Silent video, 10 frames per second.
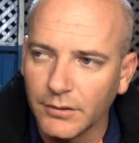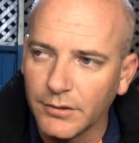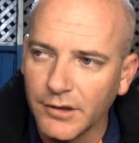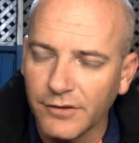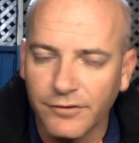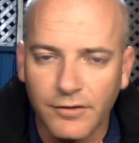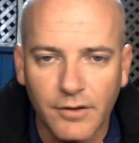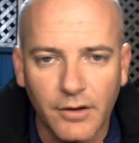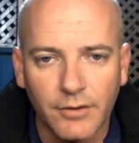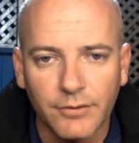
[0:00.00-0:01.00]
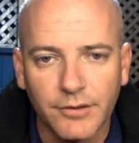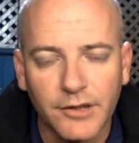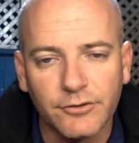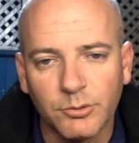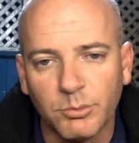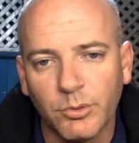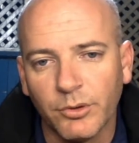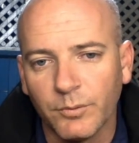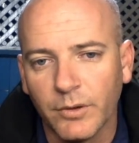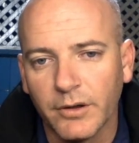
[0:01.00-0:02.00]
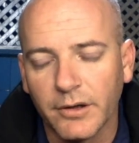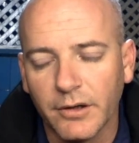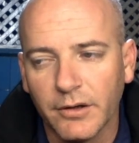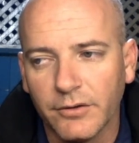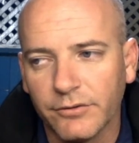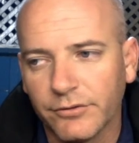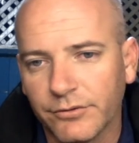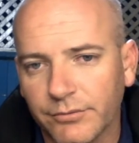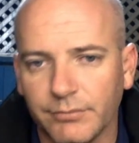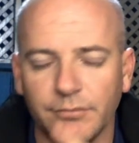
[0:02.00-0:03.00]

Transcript: yes and no. It gets to a point where it goes,